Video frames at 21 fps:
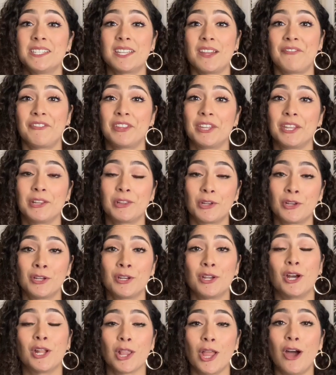definitely
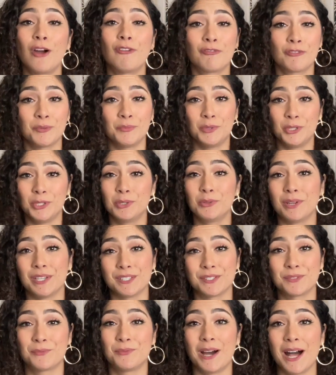learn a lot from you
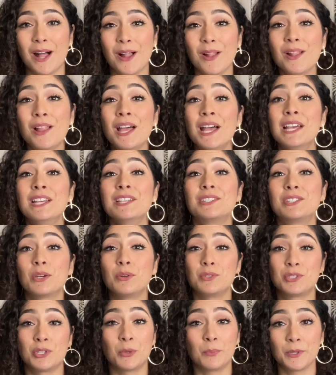as well.
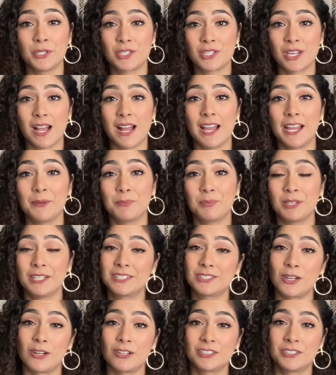So don't be shy,
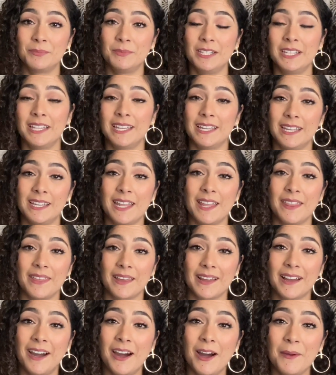please talk to me in the
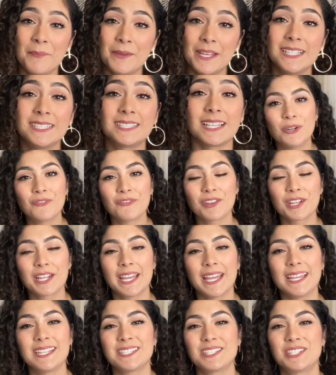comments. Don't
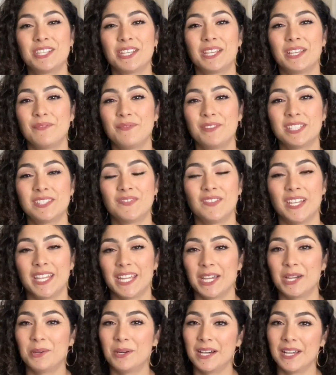forget to give this
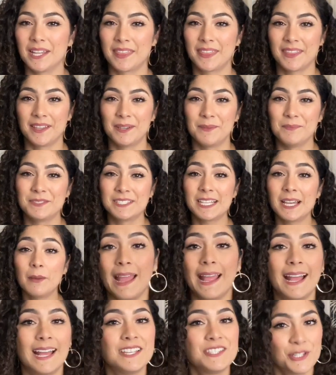video a thumbs up,
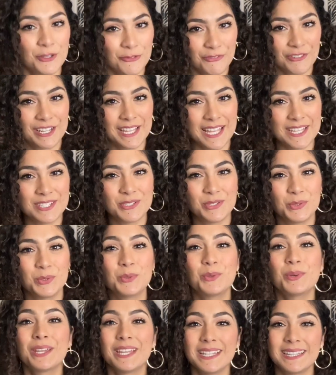and don't forget
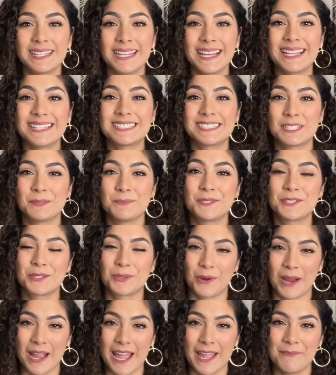to hit that
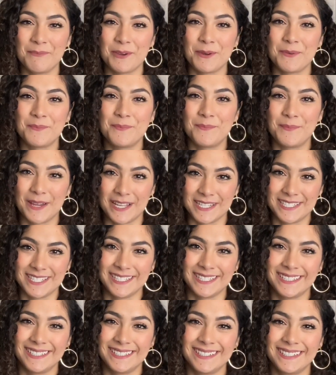subscribe
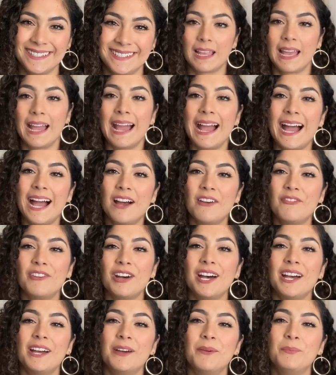button. Have
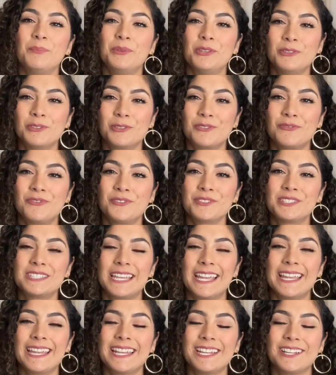a beautiful
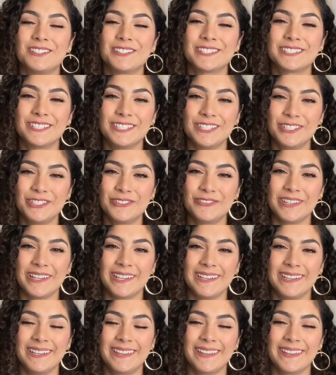day, and I'll see you
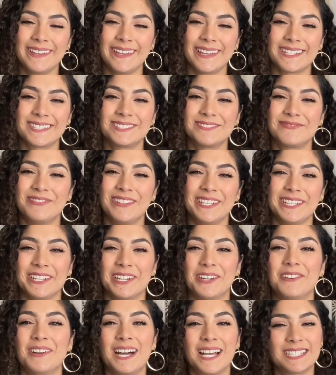in the next
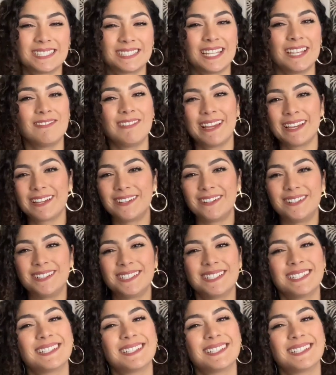video. Hasta luego!